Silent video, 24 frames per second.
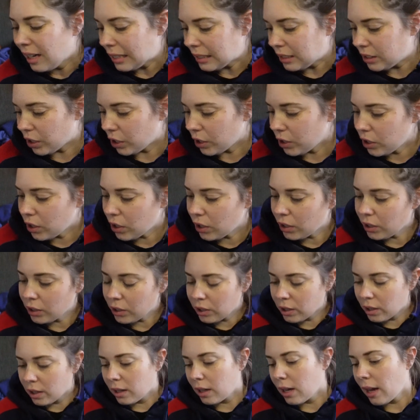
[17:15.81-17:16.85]
Don't
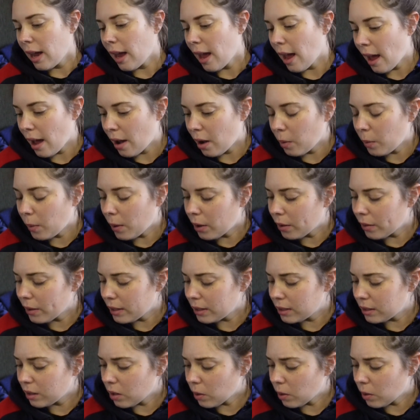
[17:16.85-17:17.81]
know how well these are